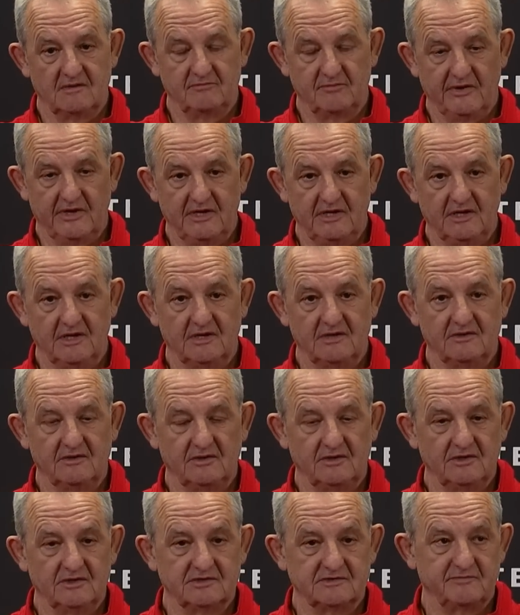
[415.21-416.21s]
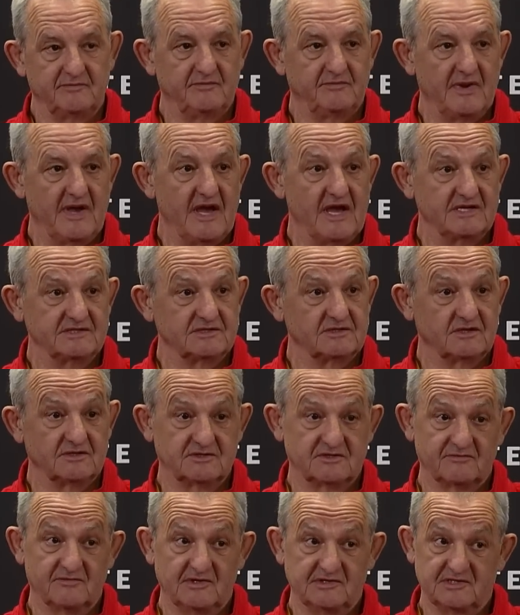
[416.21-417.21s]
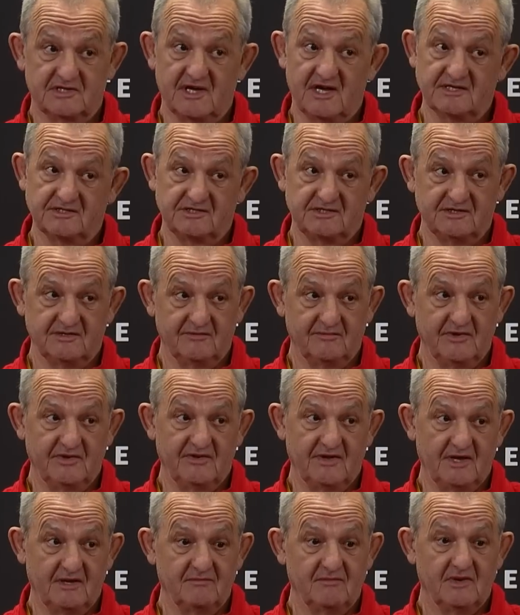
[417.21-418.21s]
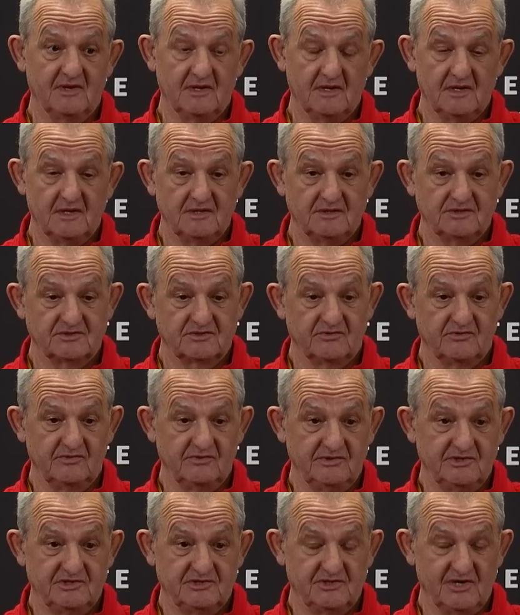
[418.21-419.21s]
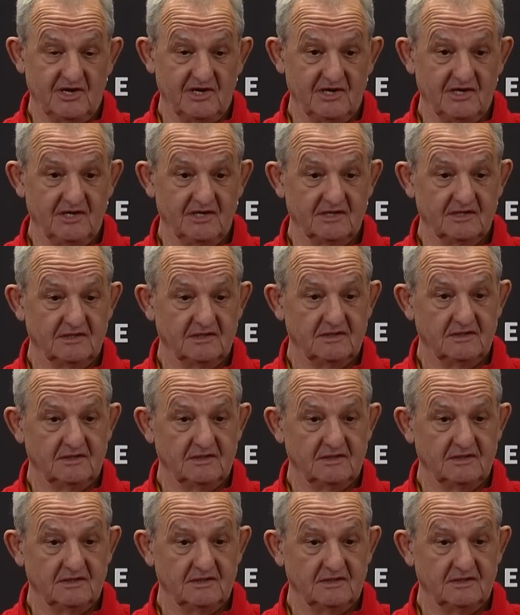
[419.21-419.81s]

played together in years past, not so much last year, but so we were just trying to get